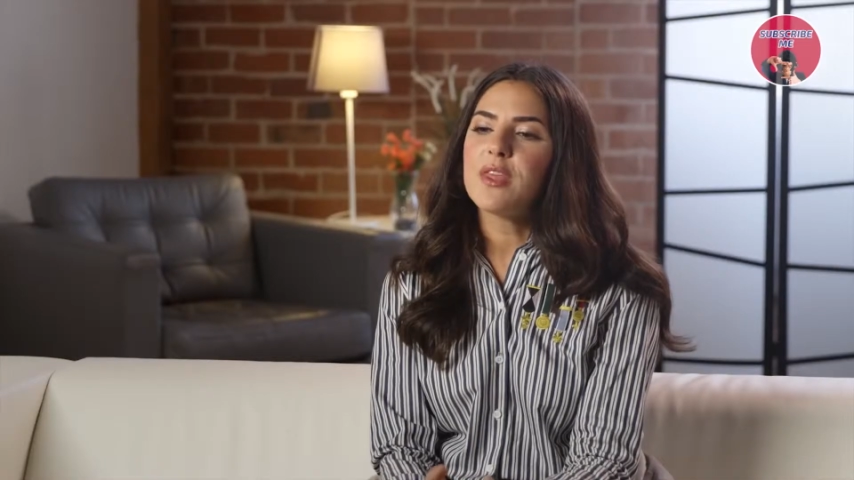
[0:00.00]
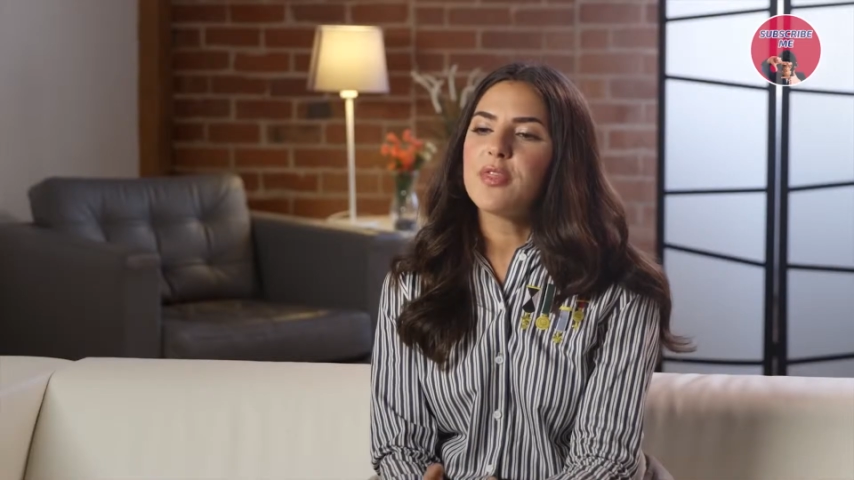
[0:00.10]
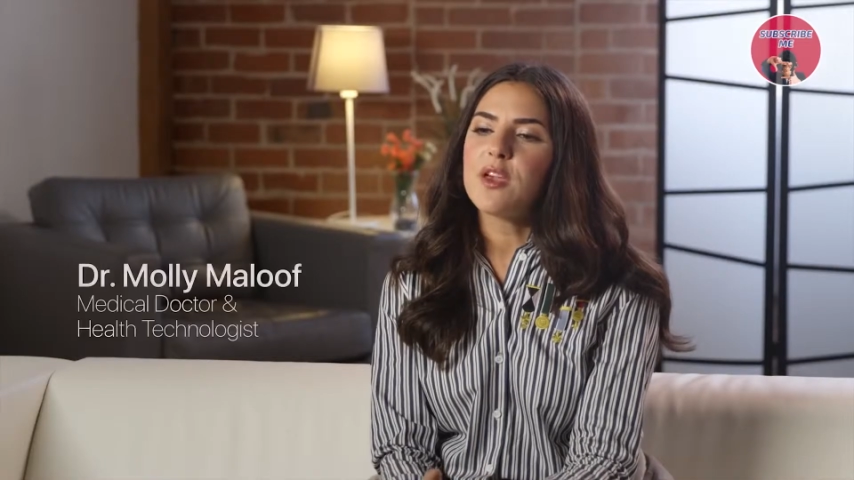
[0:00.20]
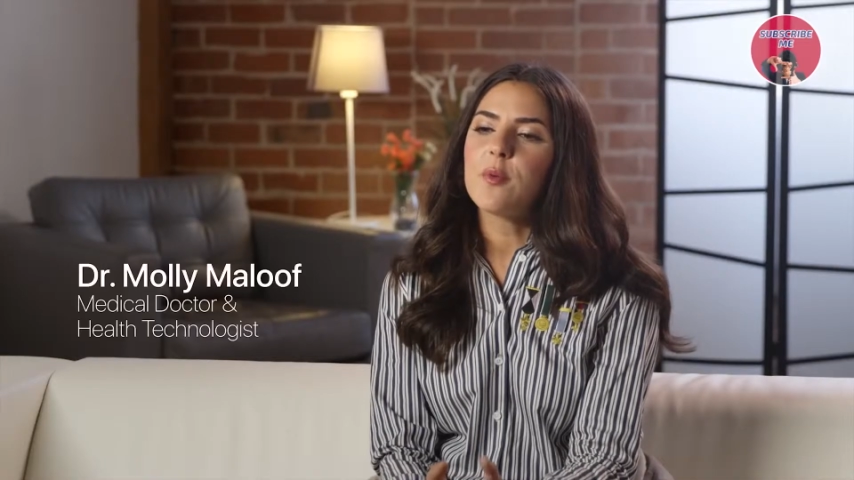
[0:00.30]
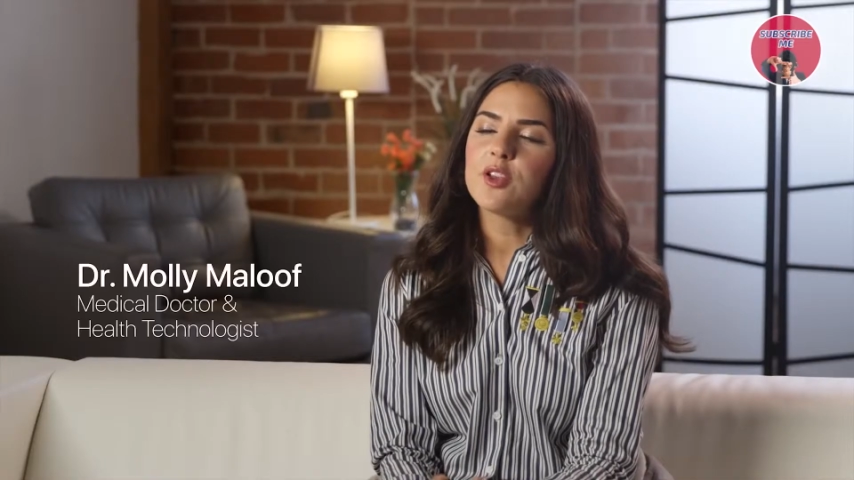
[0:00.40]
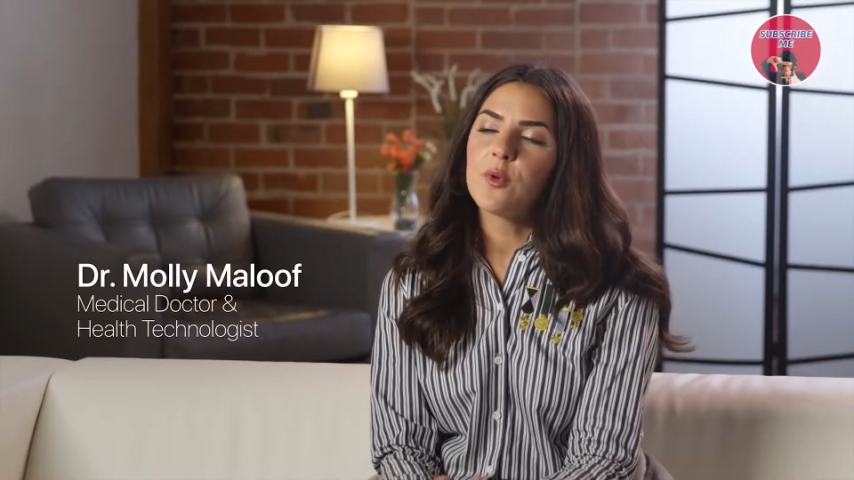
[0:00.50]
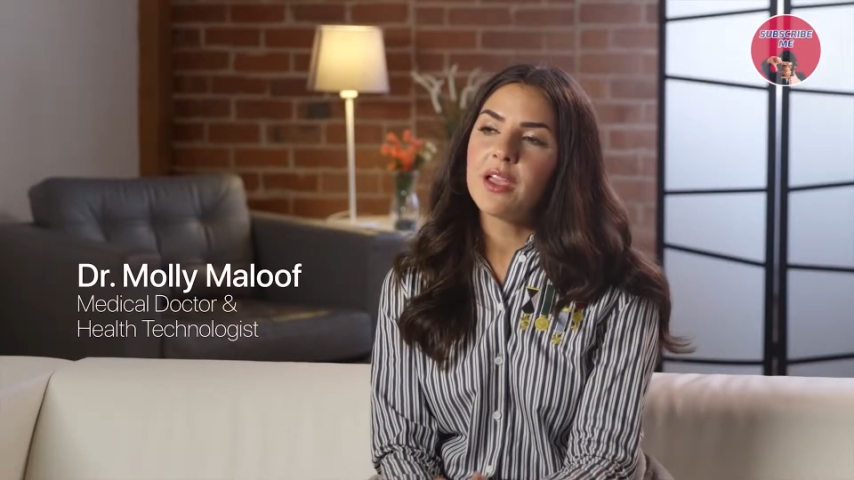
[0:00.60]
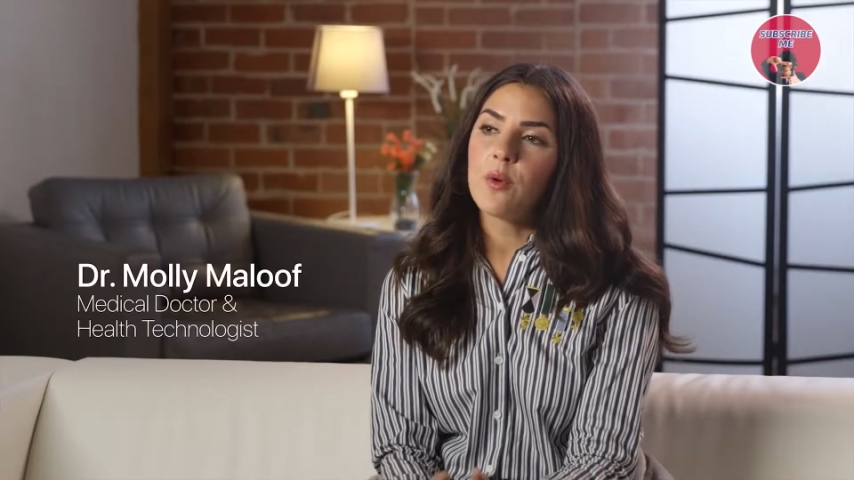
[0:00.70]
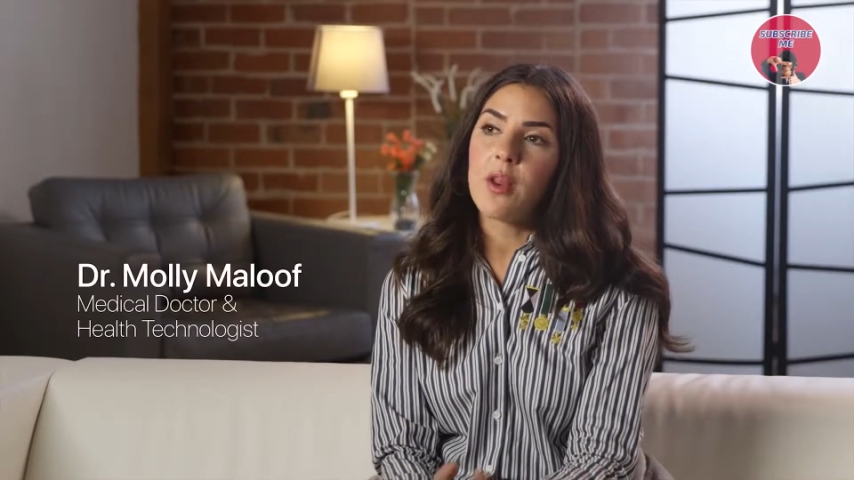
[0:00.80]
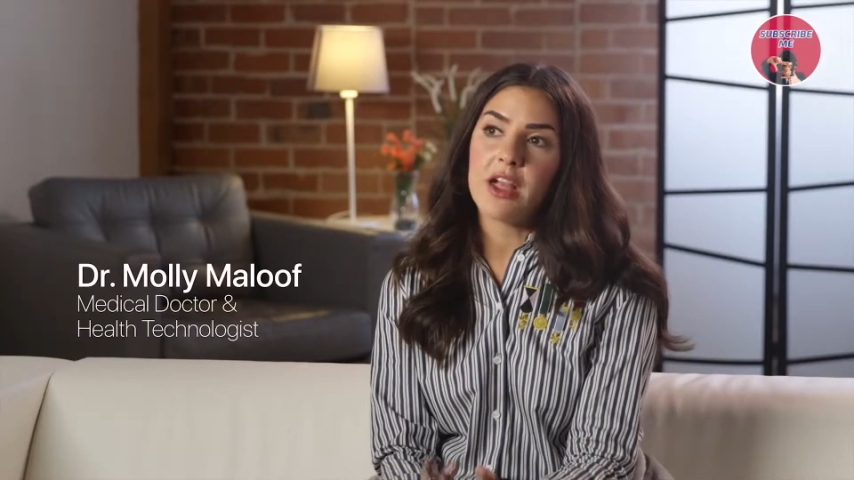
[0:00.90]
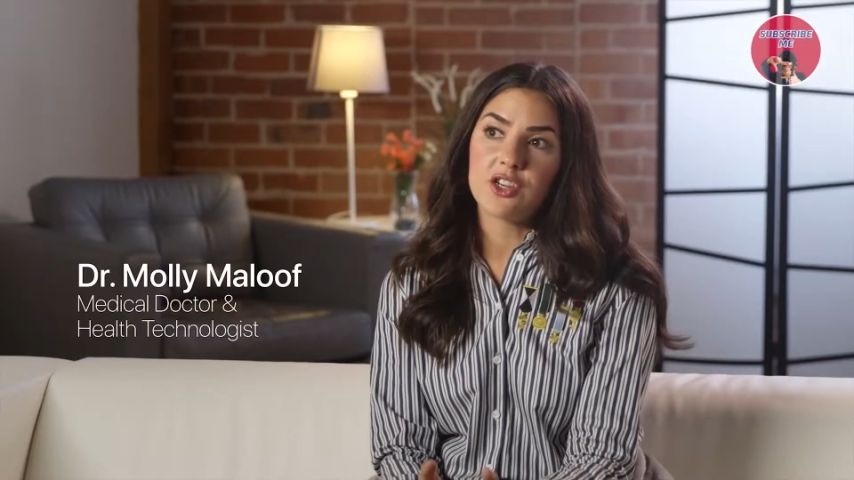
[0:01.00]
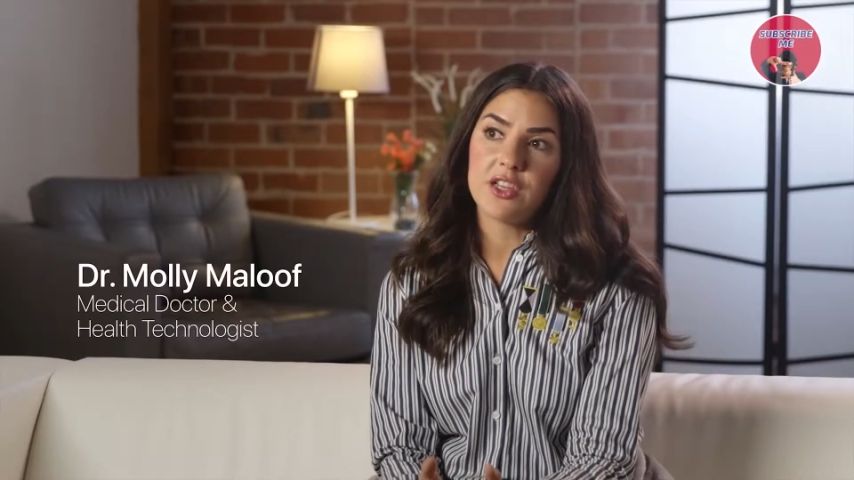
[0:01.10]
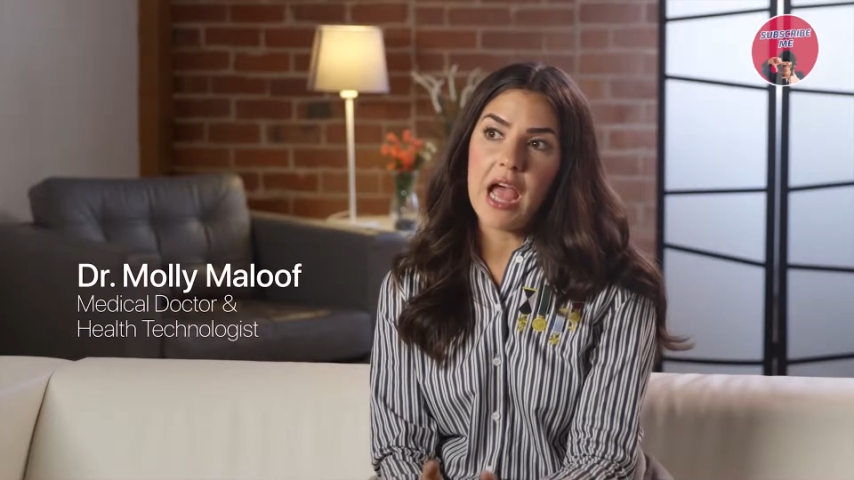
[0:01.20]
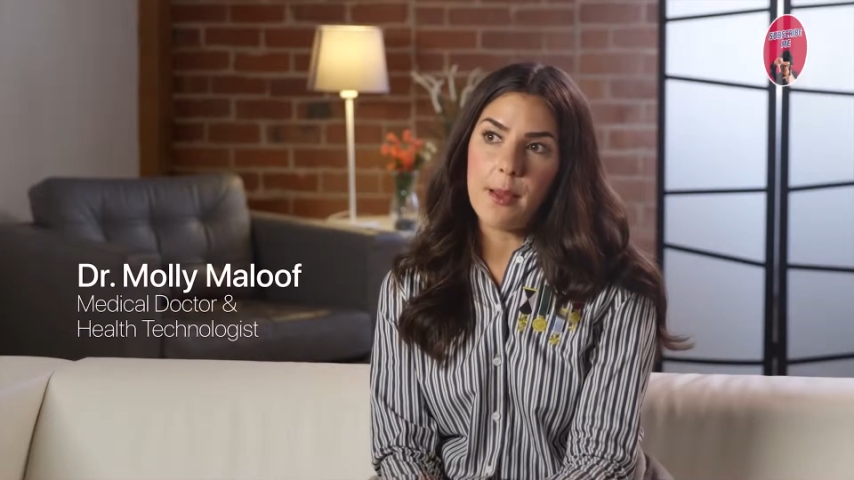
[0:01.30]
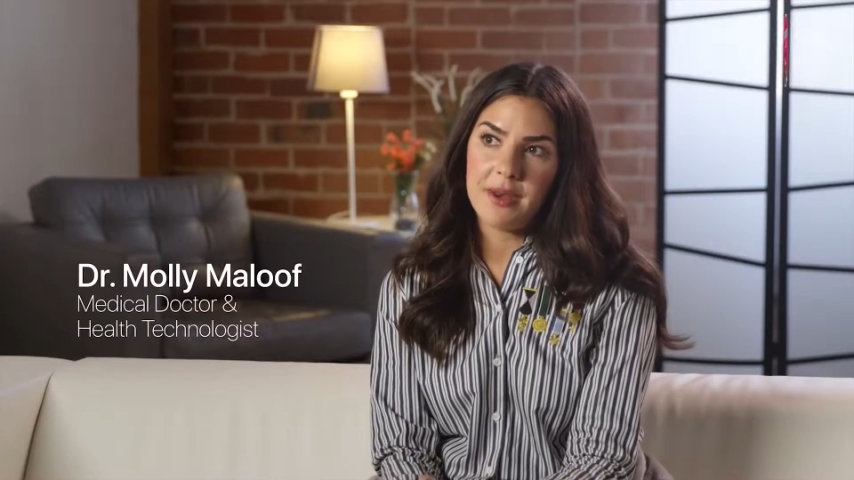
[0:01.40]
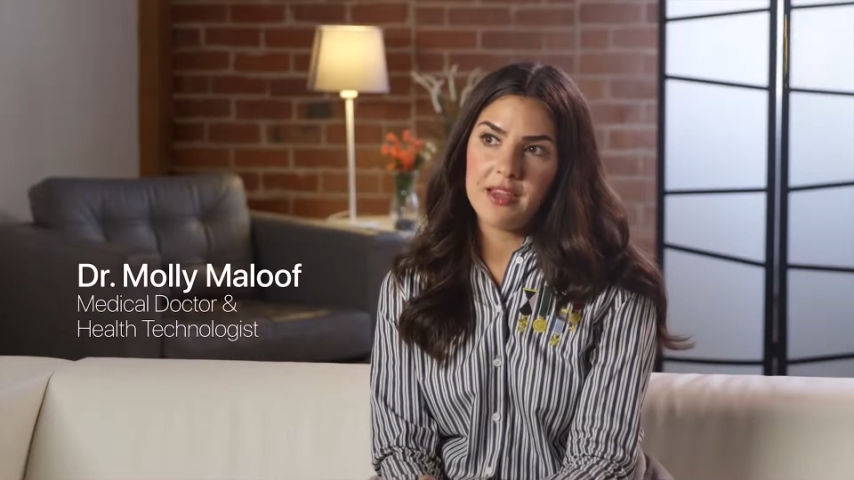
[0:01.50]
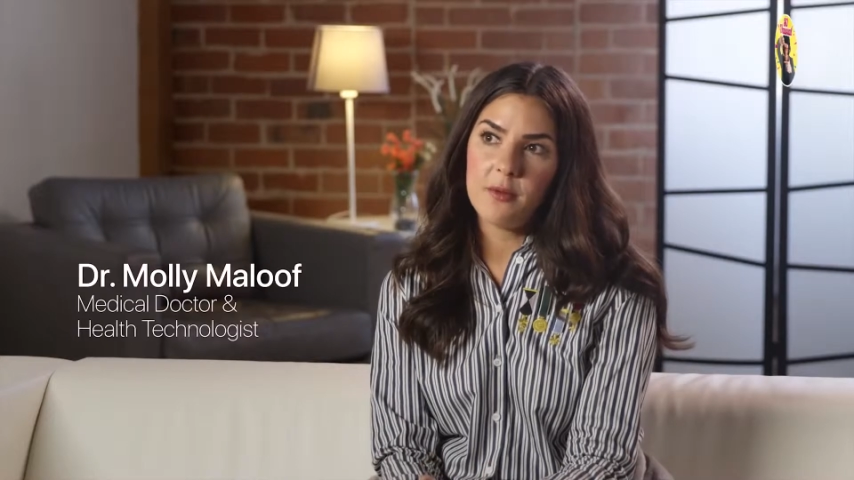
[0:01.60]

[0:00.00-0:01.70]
we think we're doing and what's actually happening